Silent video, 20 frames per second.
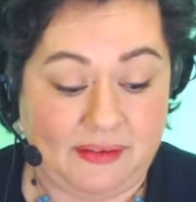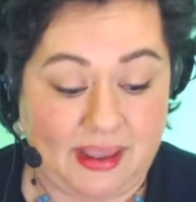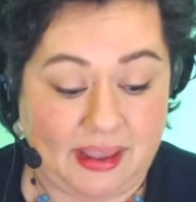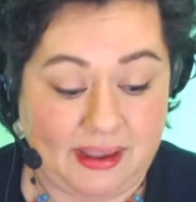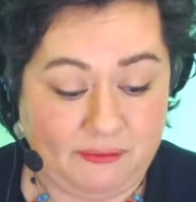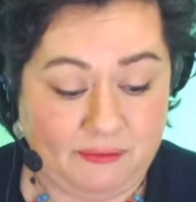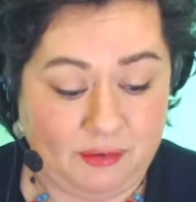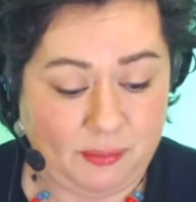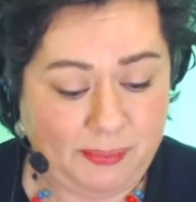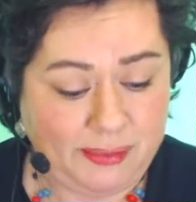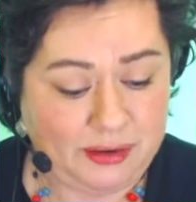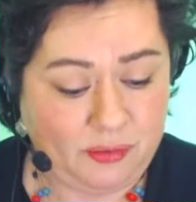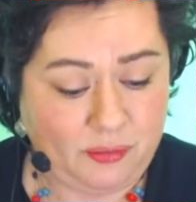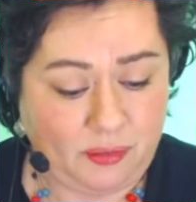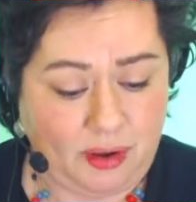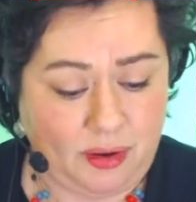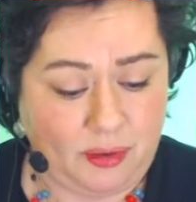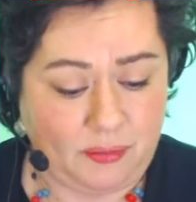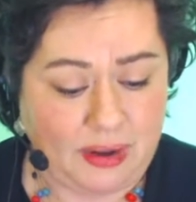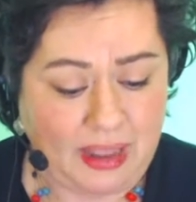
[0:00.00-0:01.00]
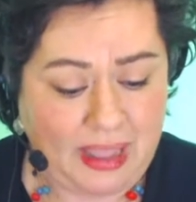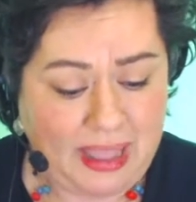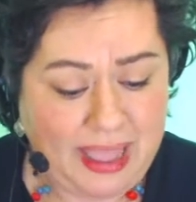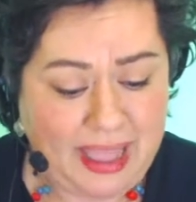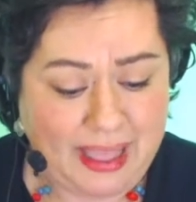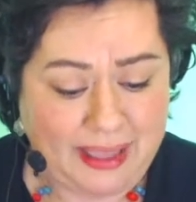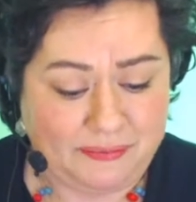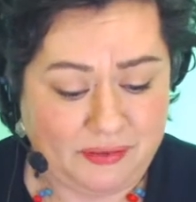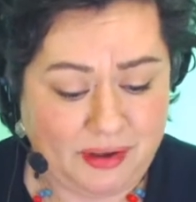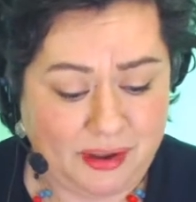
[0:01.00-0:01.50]
ever been grown
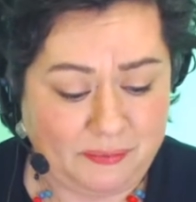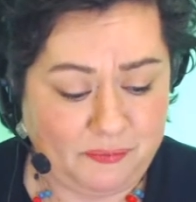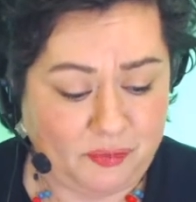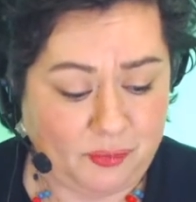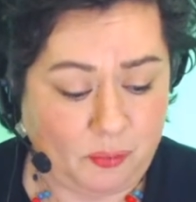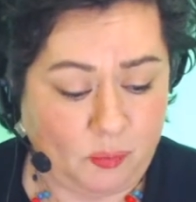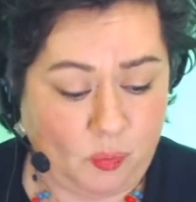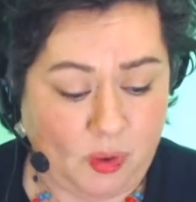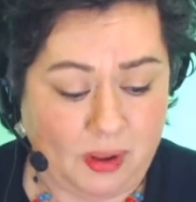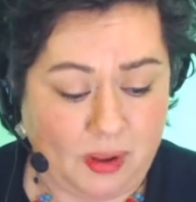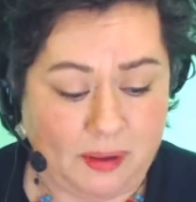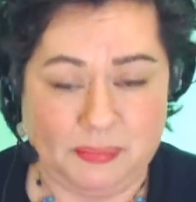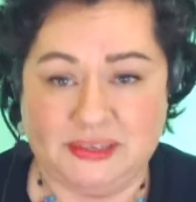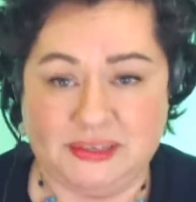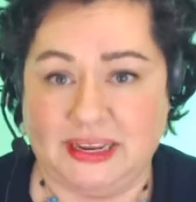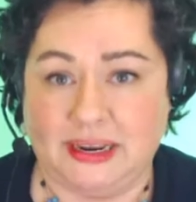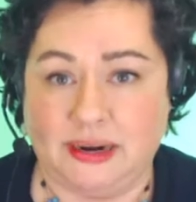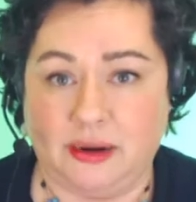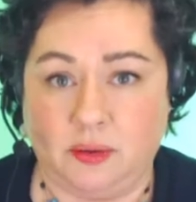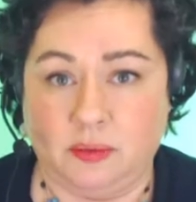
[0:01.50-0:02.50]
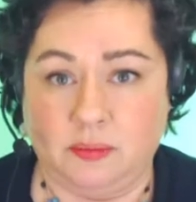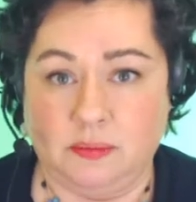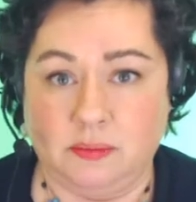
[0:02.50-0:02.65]
have come from one potato.